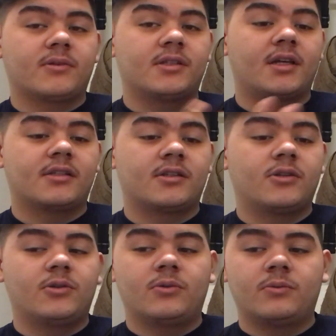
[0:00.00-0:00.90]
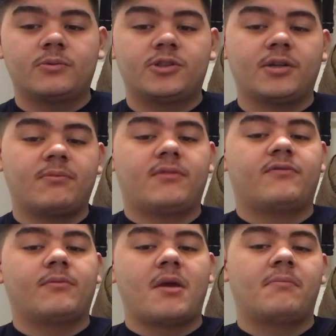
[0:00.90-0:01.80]
once he gets the new shipment
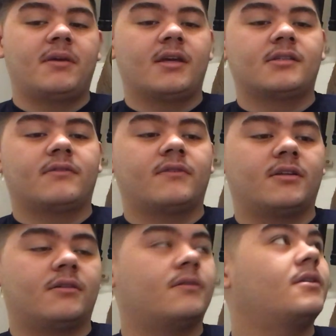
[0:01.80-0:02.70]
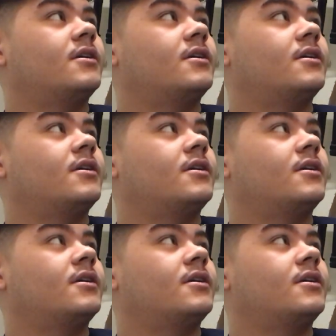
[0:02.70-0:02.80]
from APS of the